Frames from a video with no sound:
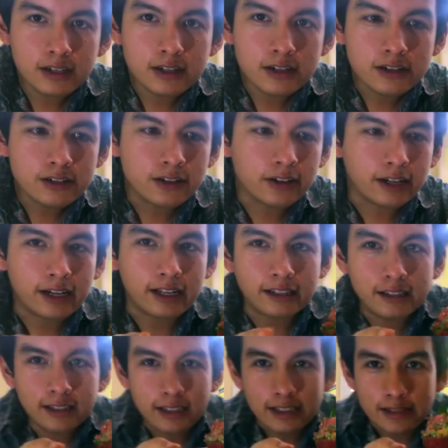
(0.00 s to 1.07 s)
So look at it,
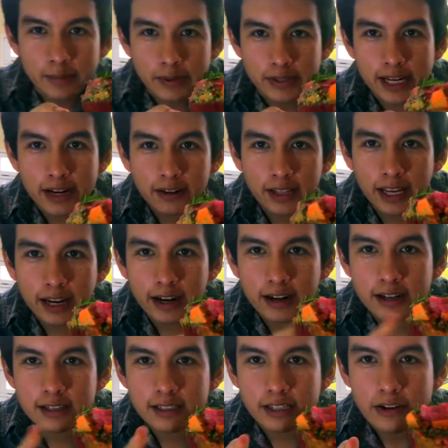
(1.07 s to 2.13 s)
it's potato
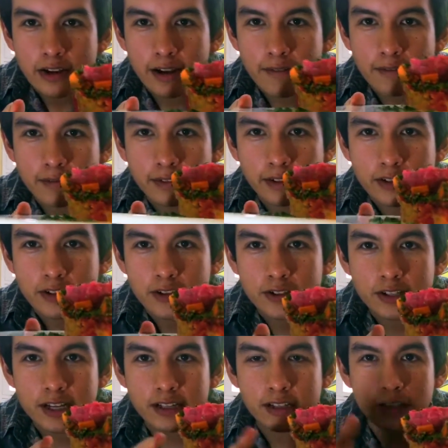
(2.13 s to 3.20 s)
layers, and you, have, and you
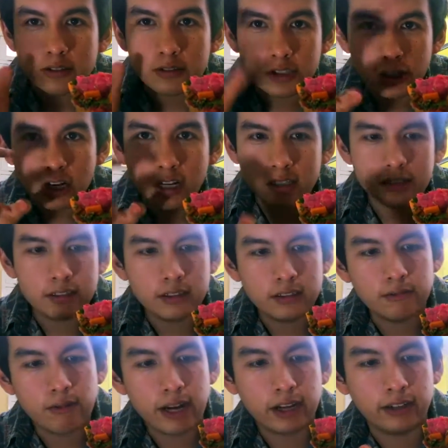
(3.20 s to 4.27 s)
see the chunks,
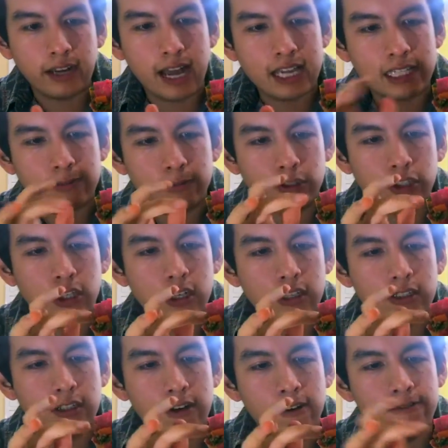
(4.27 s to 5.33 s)
recognizable
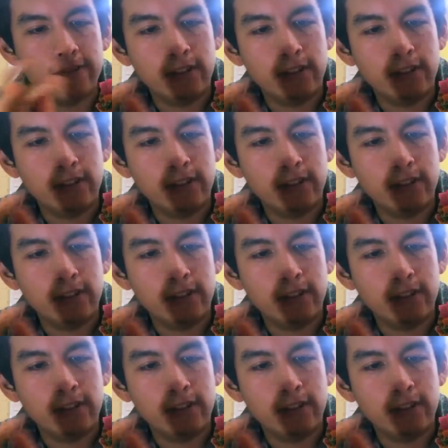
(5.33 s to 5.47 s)
chunks of